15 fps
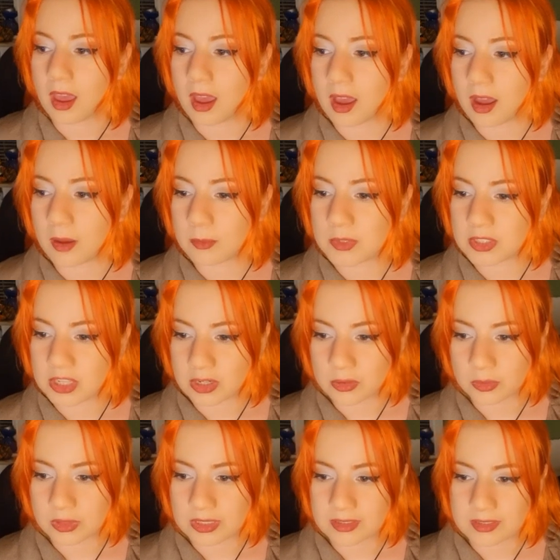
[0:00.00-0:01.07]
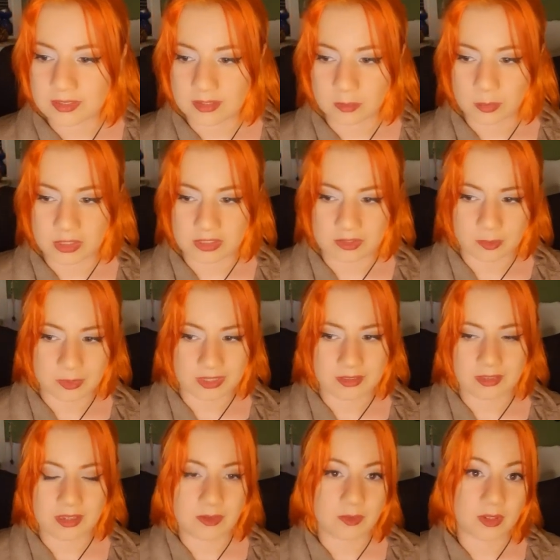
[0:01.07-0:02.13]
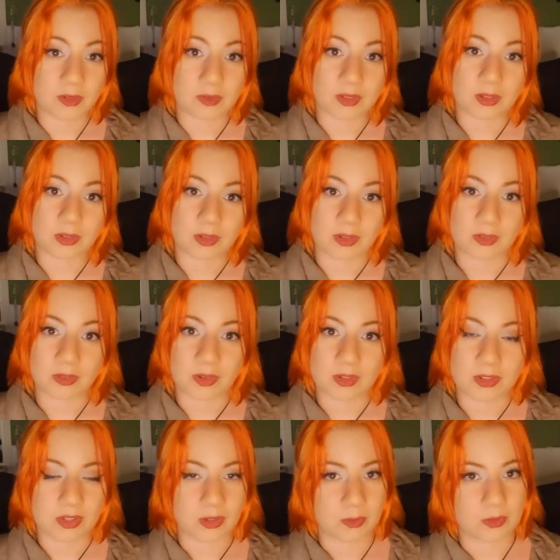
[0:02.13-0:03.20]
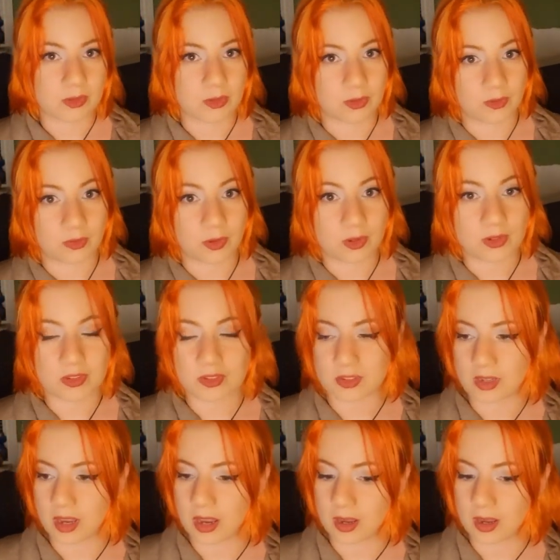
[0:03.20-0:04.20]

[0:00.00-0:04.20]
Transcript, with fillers: Um, generally, the celebrations begin the evening of the 31st and go into the 1st.